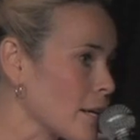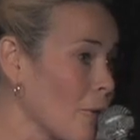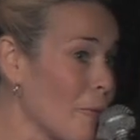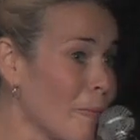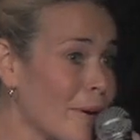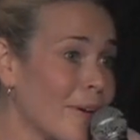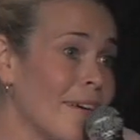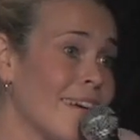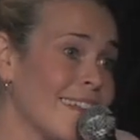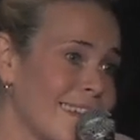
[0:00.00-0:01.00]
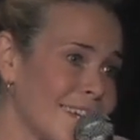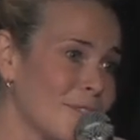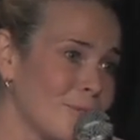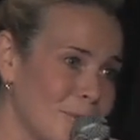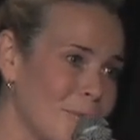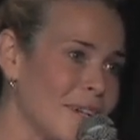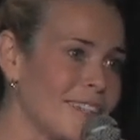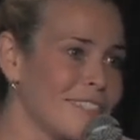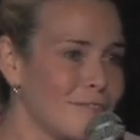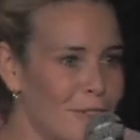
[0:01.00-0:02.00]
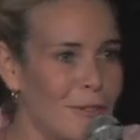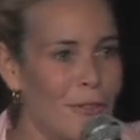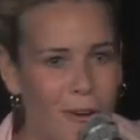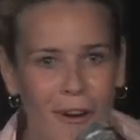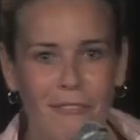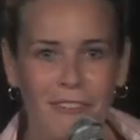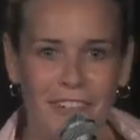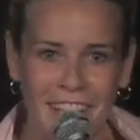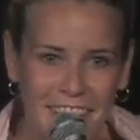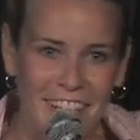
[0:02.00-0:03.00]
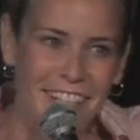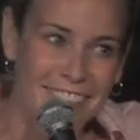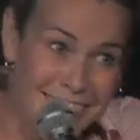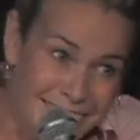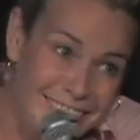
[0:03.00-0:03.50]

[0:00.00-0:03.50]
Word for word: like, oh my God, thank you so much for your thoughtful gift.